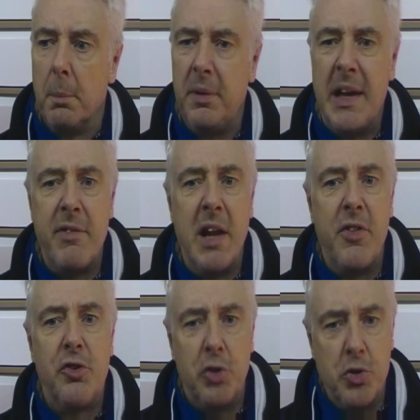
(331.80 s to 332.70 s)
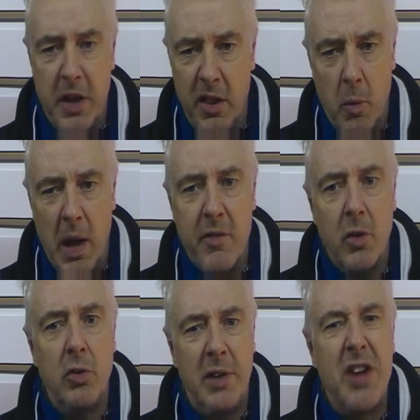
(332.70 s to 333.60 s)
But never let the truth get in the way of
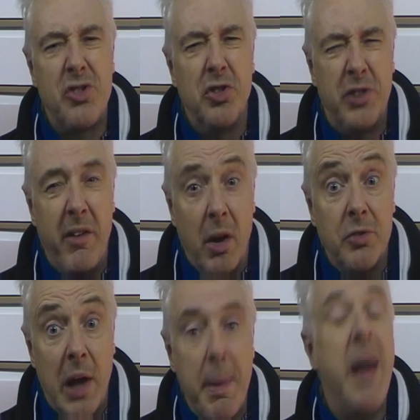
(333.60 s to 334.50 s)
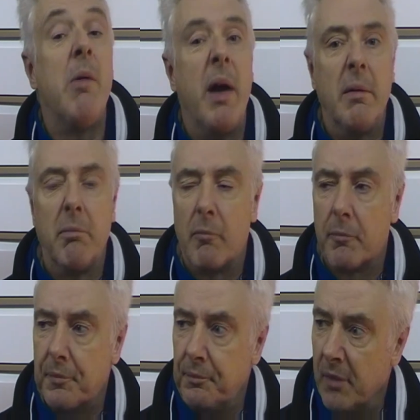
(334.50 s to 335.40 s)
a good national stereotype. Anyway,
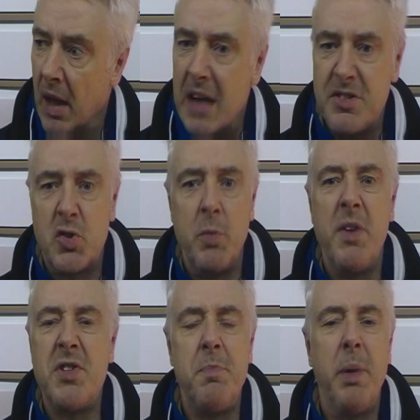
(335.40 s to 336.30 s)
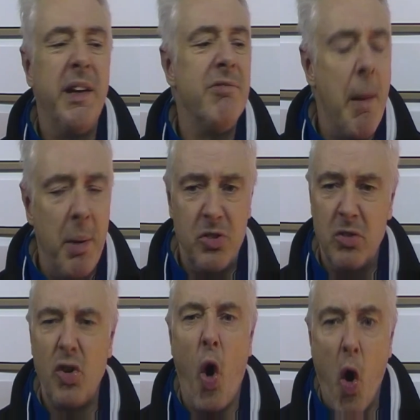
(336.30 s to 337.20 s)
I said to him, this is bloody rubbish,
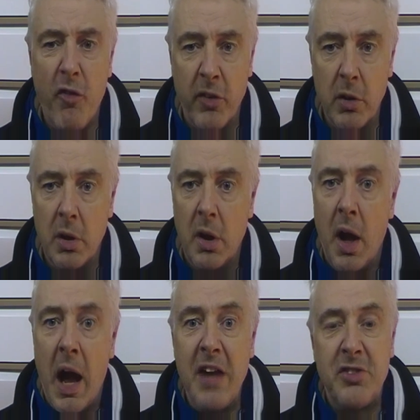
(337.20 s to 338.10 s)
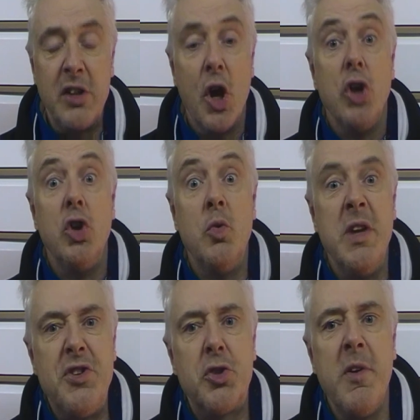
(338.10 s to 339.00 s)
it's awful. I said, you
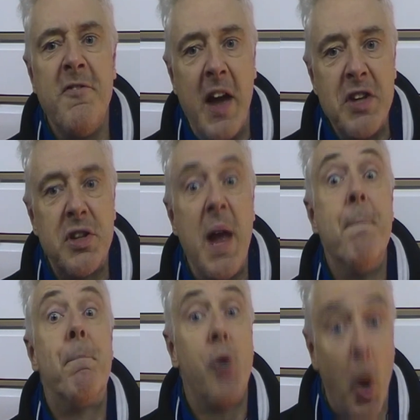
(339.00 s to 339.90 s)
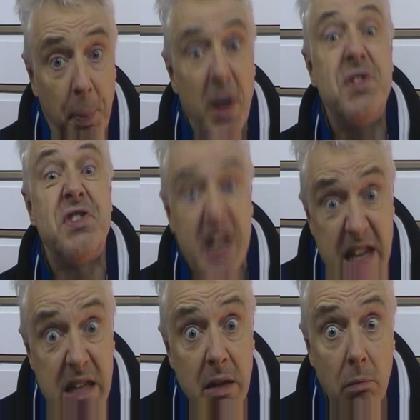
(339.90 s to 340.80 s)
need to invest in proper
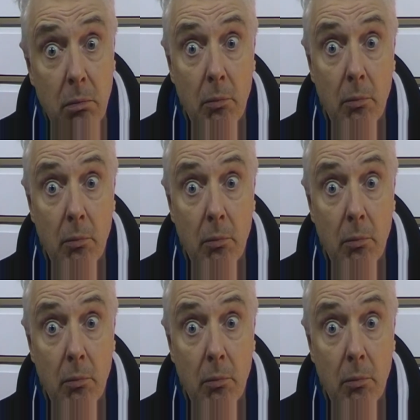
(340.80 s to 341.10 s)
tea.